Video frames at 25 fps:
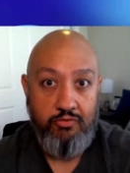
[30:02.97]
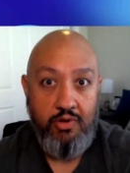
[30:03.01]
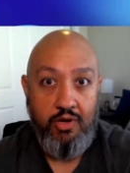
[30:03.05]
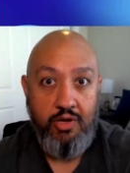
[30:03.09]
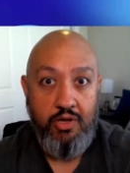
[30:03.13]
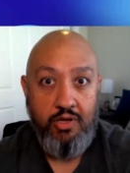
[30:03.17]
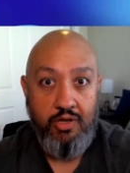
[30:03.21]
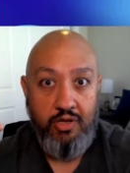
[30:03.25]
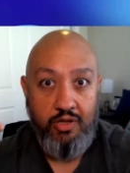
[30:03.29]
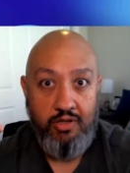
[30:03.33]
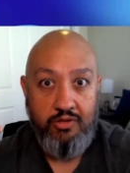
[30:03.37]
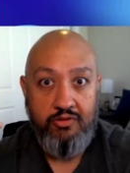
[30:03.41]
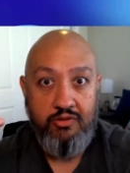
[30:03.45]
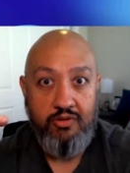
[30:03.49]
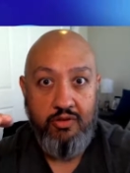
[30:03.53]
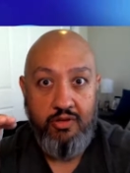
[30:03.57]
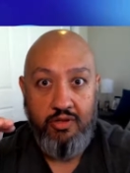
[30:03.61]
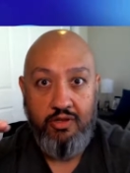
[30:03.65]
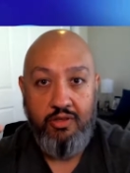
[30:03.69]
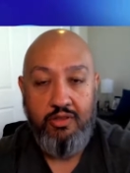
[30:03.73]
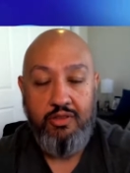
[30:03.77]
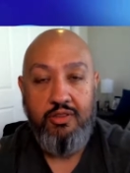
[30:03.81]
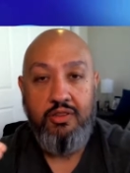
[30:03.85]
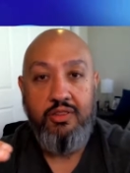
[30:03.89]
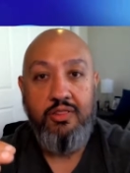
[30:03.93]
right?
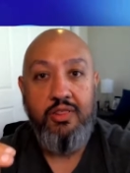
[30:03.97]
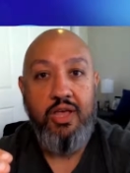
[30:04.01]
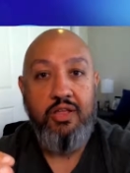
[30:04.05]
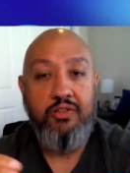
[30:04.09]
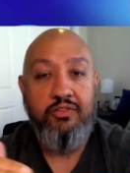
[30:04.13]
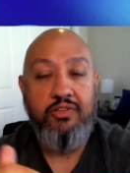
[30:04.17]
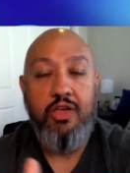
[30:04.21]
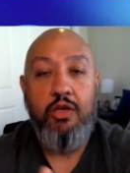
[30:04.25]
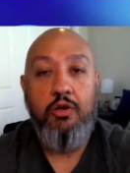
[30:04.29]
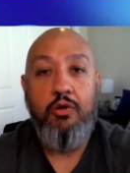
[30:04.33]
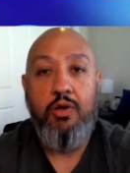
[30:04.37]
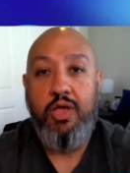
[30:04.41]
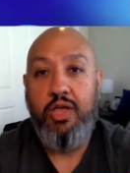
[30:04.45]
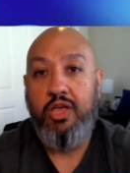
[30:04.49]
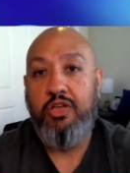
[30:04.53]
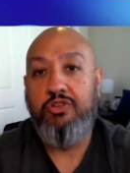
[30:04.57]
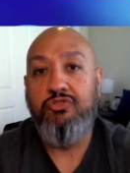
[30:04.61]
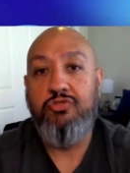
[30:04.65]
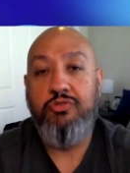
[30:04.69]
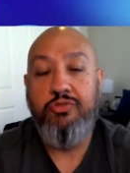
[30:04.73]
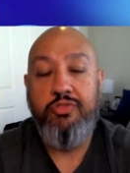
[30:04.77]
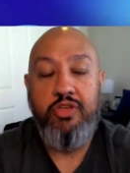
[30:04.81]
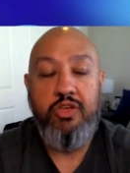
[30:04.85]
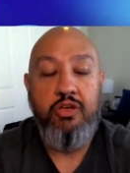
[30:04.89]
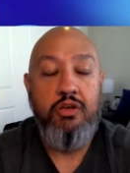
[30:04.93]
That's how
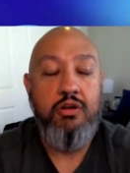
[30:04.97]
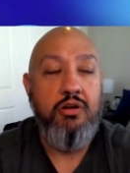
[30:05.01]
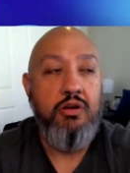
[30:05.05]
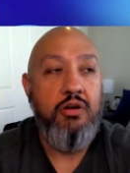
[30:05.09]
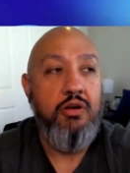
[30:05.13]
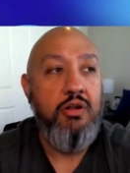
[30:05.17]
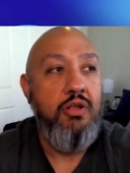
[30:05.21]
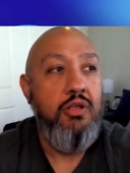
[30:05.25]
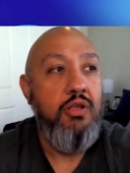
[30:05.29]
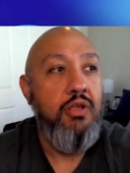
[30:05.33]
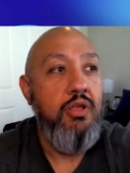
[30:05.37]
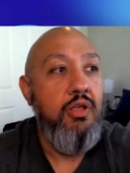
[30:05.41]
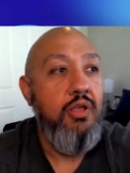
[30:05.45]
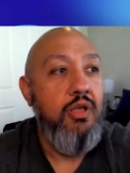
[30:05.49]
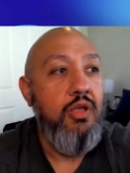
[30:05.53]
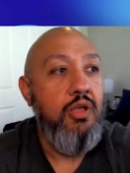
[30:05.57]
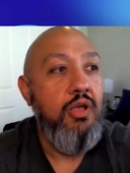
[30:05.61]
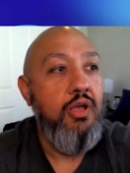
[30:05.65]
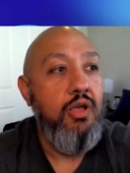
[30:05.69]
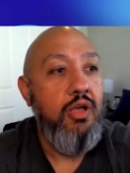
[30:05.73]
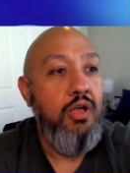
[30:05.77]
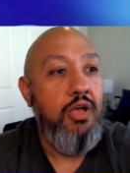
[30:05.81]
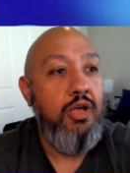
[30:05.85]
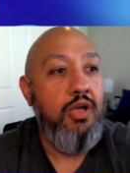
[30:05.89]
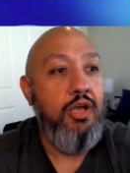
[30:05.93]
agile they are.
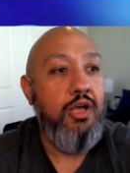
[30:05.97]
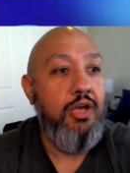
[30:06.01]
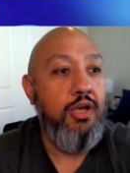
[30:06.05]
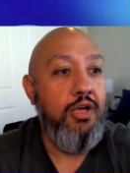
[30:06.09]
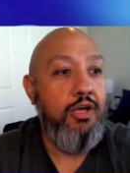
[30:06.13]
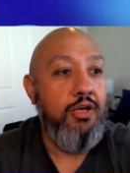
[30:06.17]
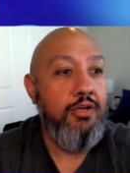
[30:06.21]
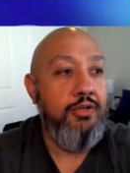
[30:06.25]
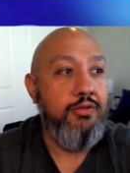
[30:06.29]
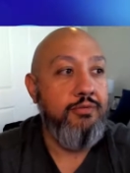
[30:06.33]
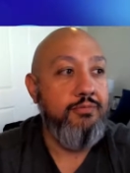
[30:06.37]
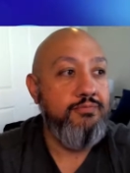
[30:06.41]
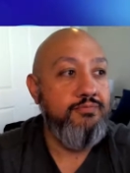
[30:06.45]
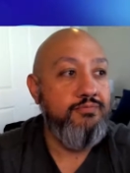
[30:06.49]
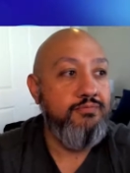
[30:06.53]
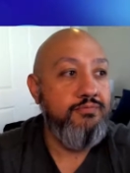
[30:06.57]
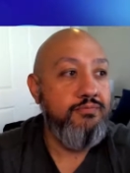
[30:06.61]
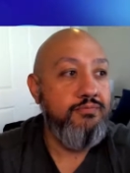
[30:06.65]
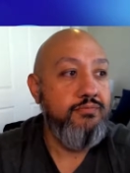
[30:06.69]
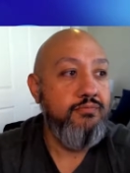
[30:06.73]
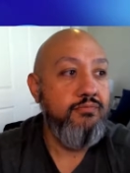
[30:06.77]
Um,